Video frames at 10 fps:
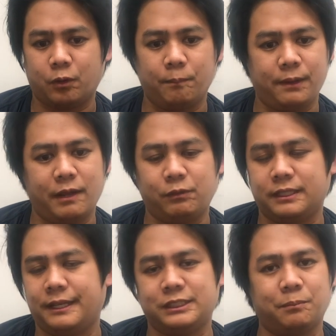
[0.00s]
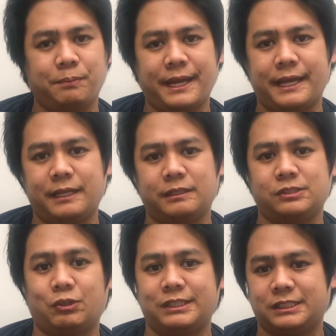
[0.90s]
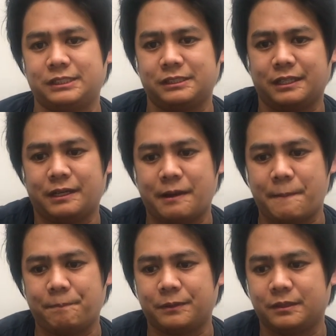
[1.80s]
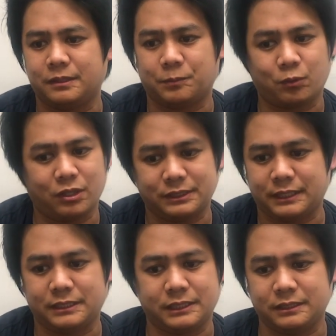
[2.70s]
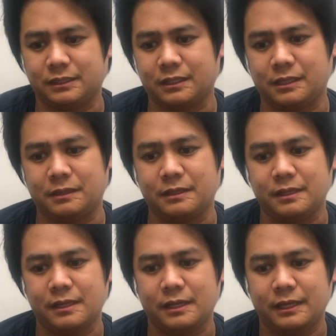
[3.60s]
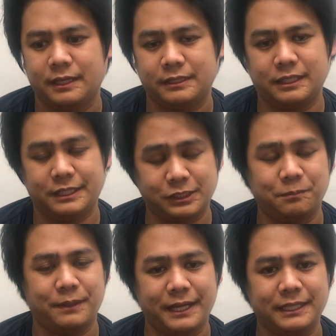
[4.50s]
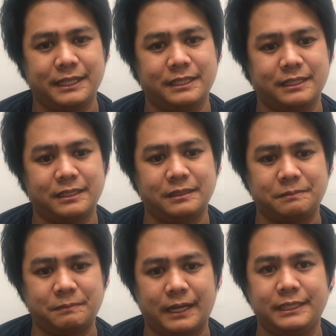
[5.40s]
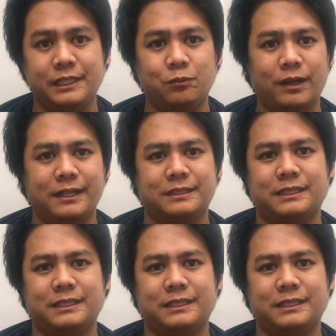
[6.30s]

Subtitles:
comply with the lesson plan, trust the process and the lesson plan, and I did well.